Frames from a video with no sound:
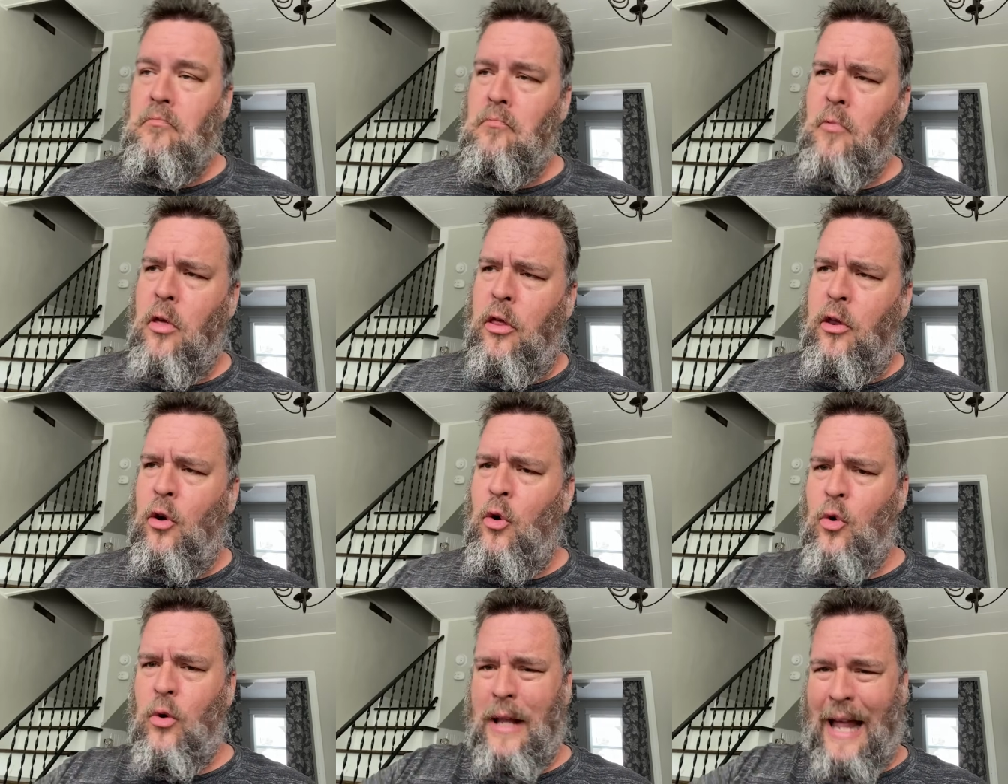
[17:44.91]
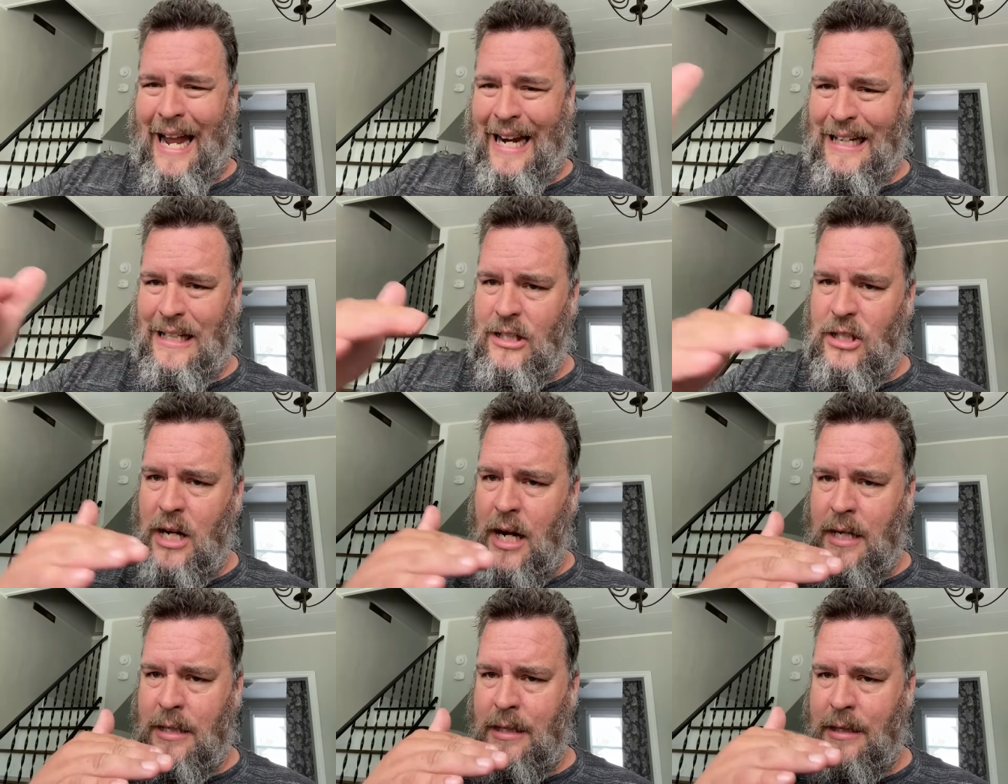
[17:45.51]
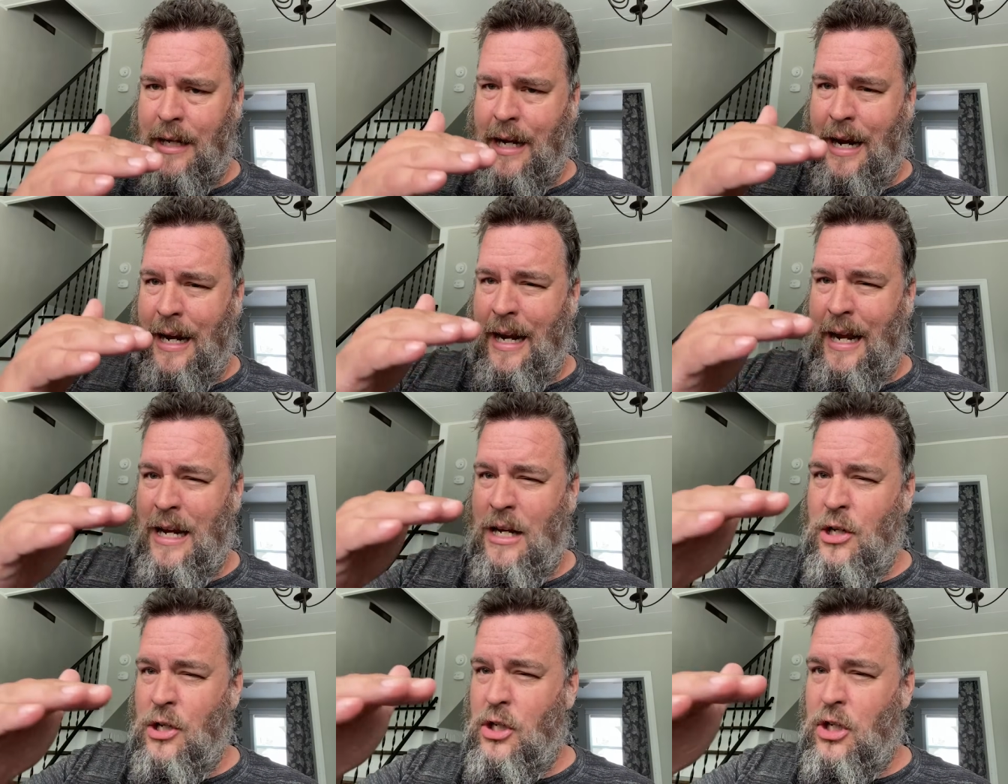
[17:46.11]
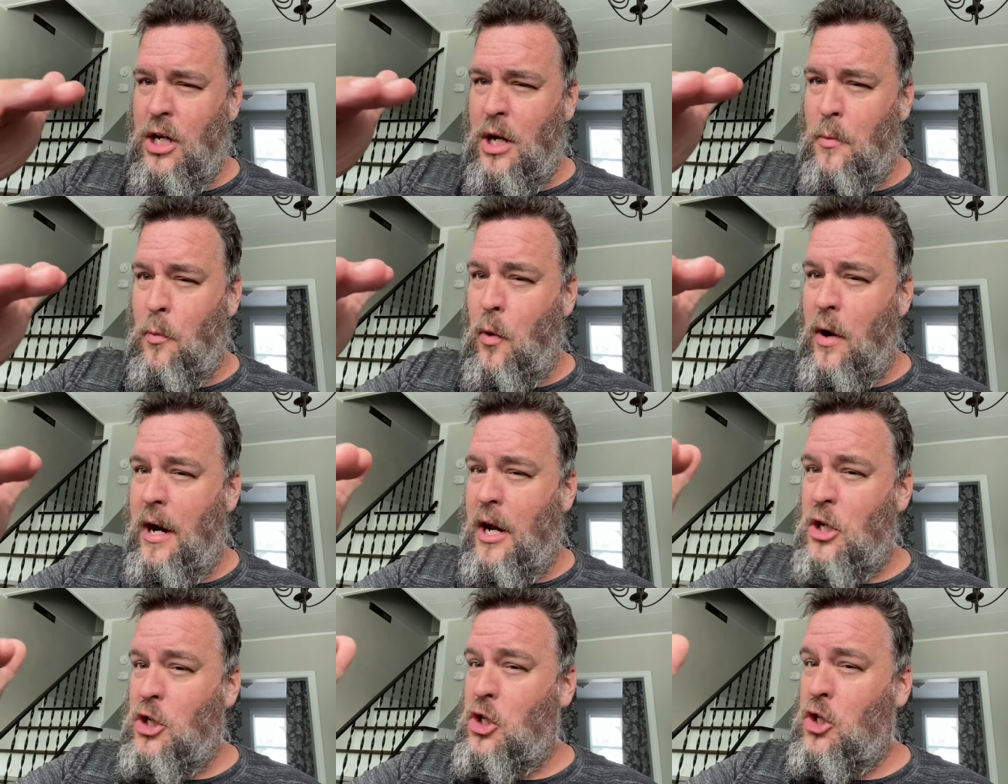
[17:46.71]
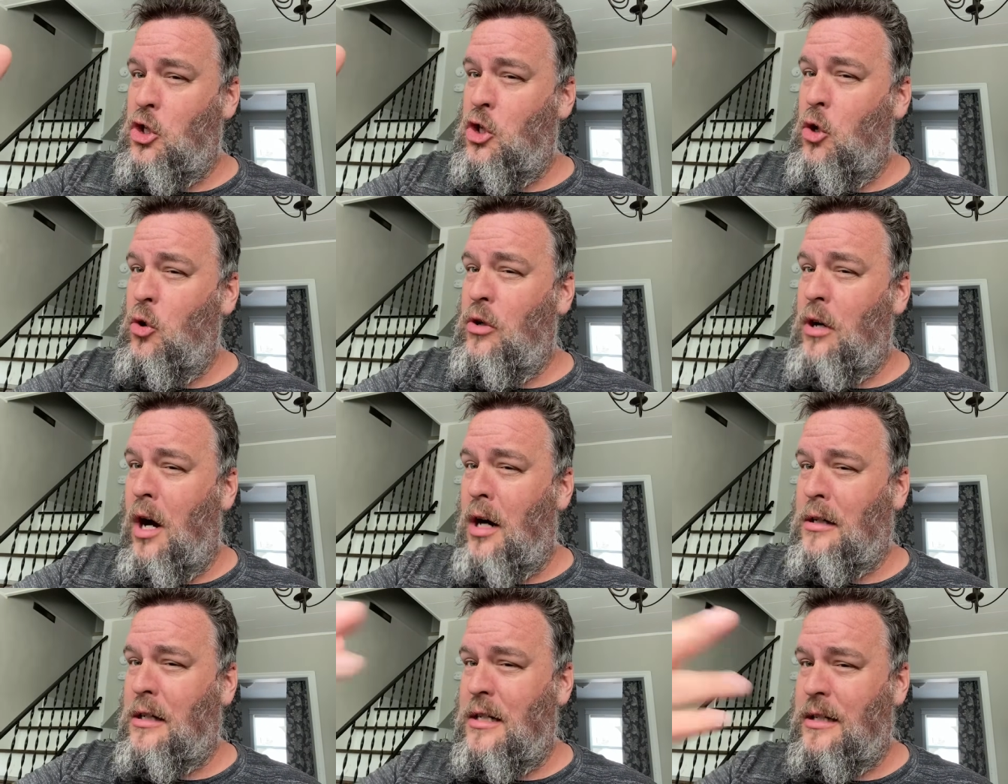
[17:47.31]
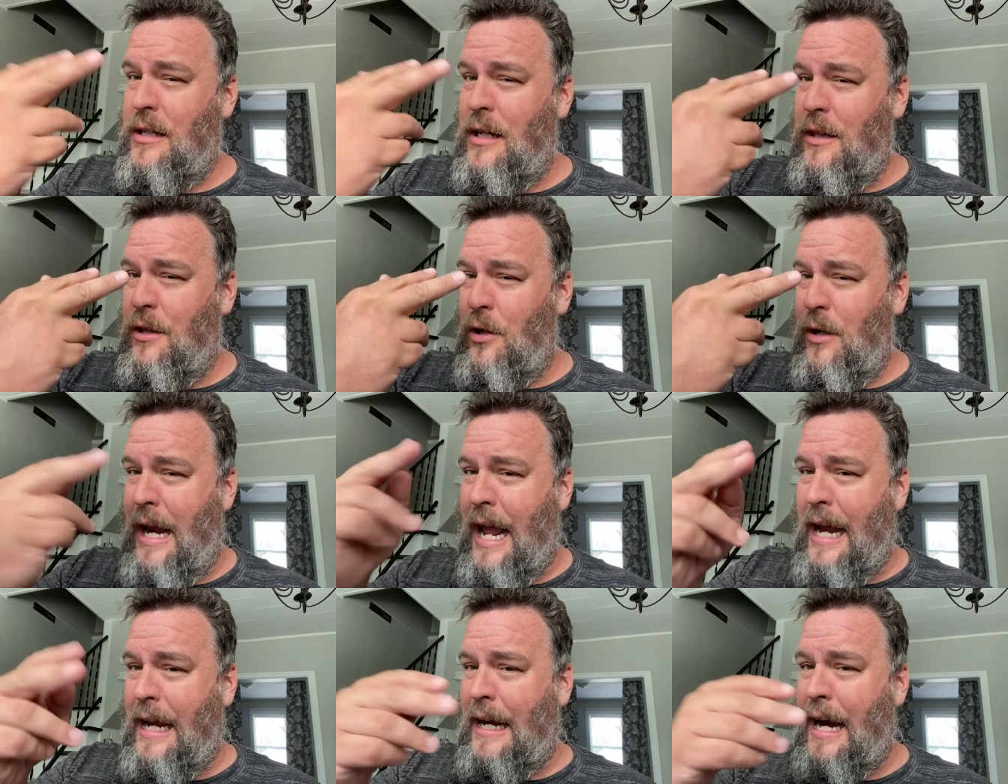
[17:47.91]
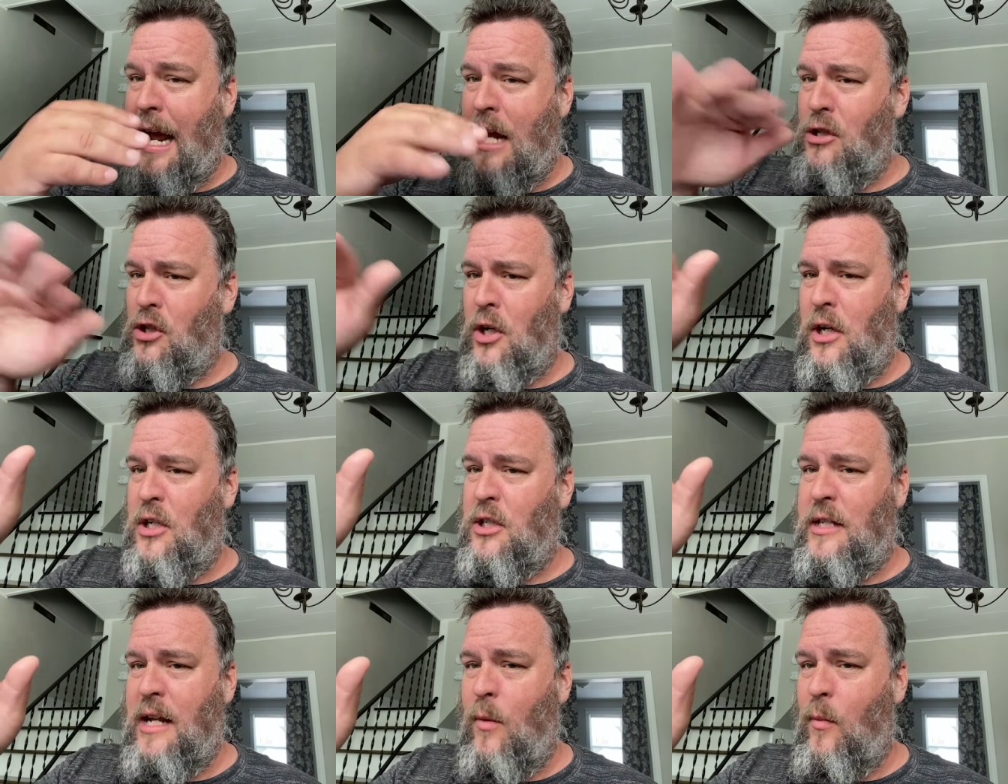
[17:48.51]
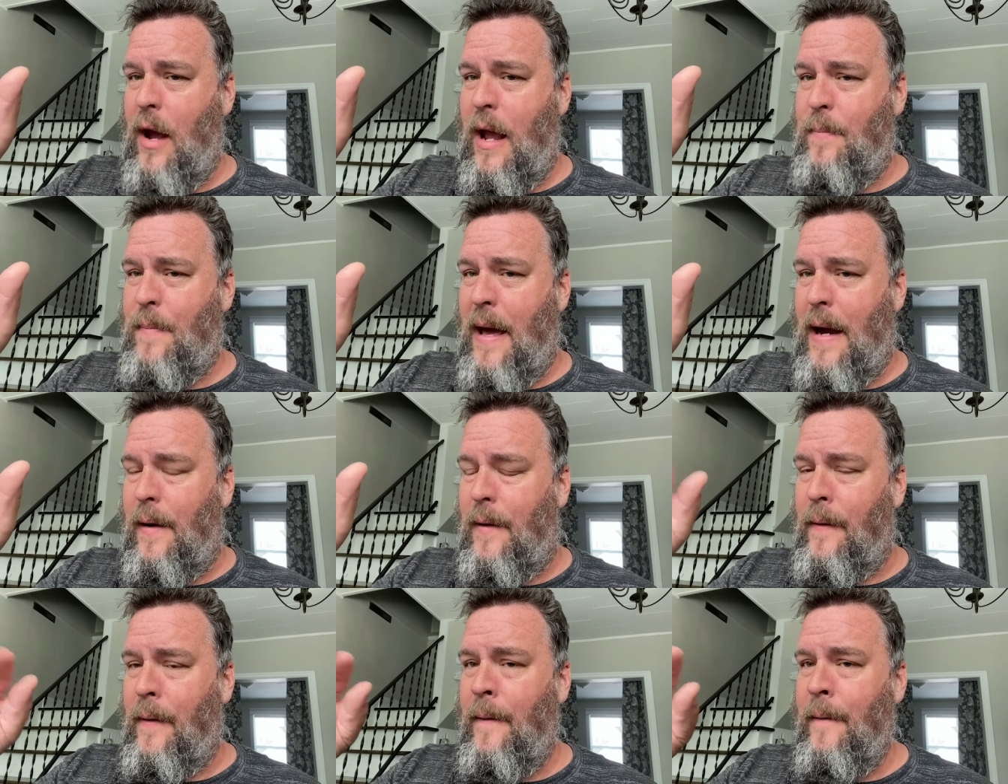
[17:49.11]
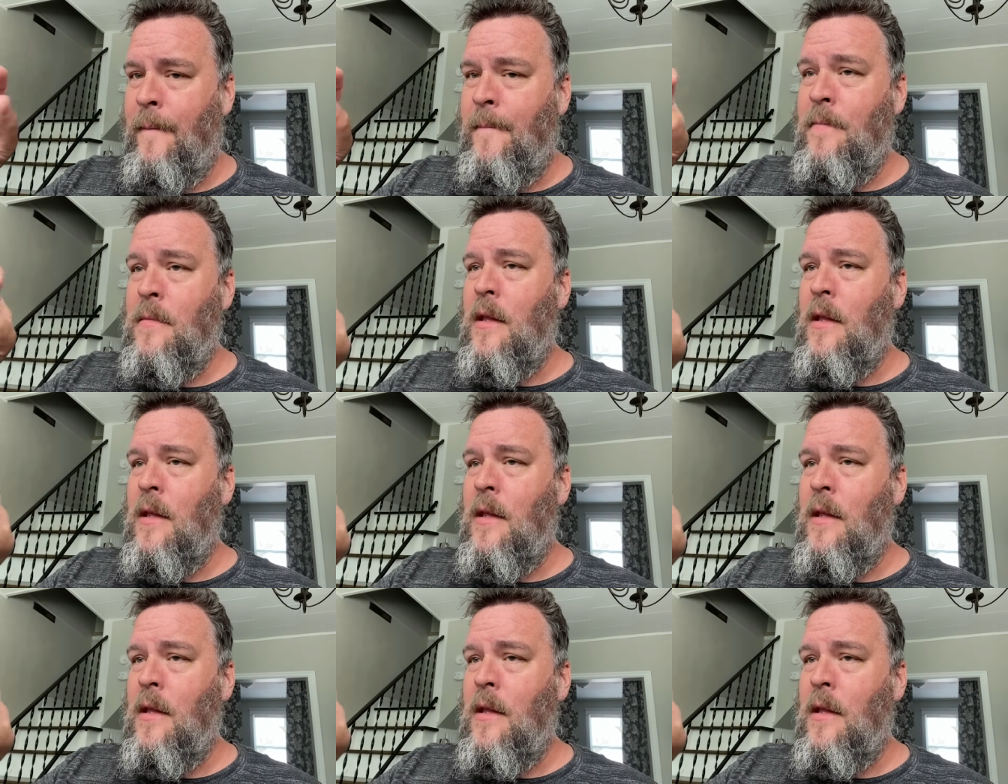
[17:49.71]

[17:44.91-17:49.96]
through like dusk and into when it's too dark to see through naked eyes, you're going to see way better.